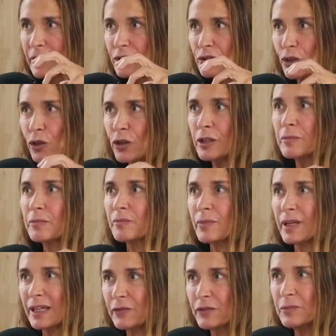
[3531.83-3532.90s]
Like a dark,
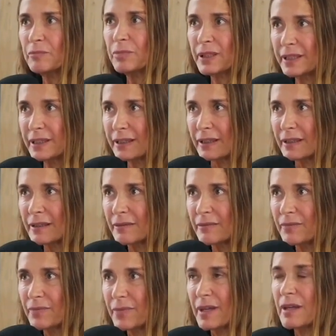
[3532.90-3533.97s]
heavy blanket.
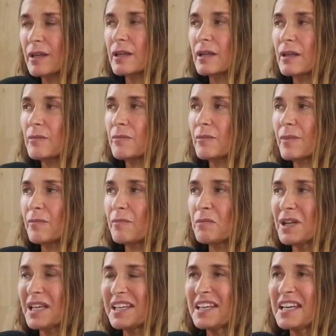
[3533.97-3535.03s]

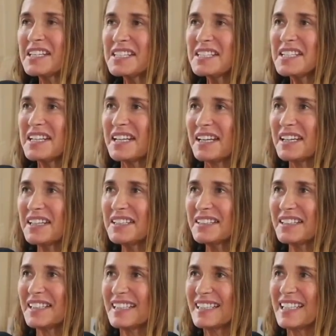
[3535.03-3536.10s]
But
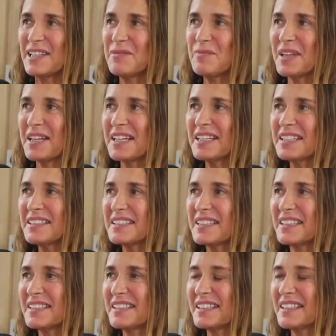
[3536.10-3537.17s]
yesterday I came back
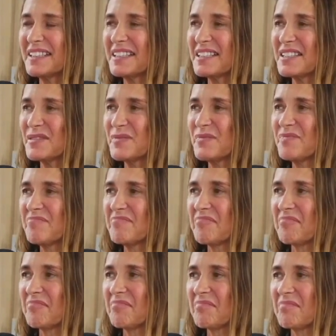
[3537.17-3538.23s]
and
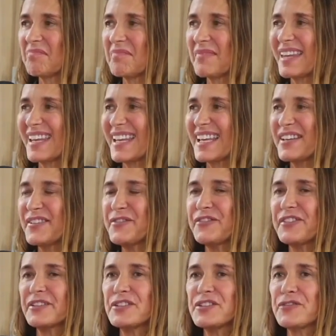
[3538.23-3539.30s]
it
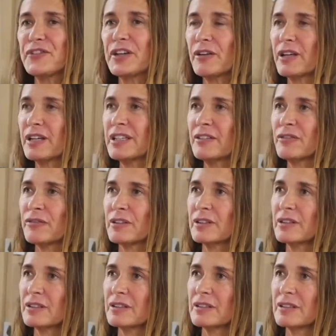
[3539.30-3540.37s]
feels very
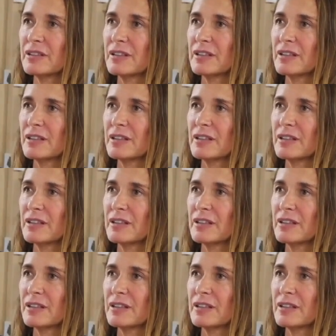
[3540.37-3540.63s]
different.